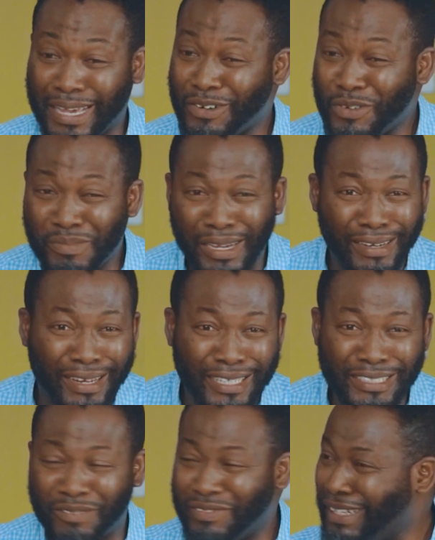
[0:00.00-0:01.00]
I know my
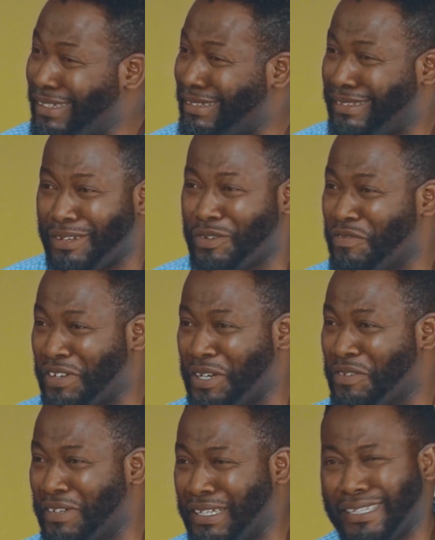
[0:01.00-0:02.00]
lines. I've done the thing over and
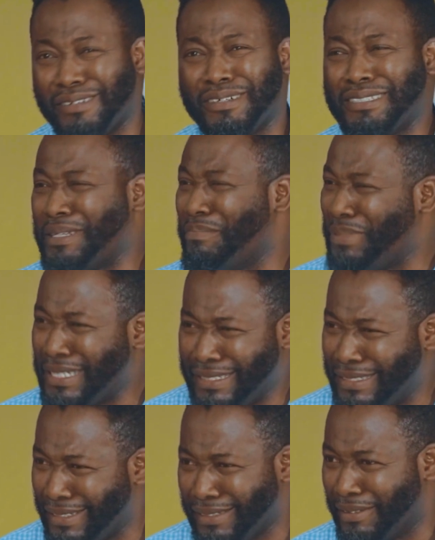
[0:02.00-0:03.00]
over again. What's the big
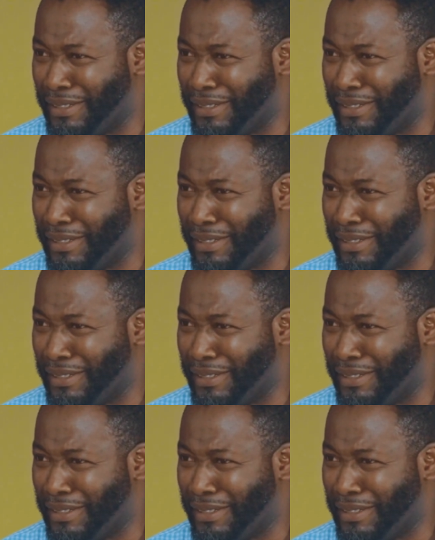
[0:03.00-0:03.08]
deal?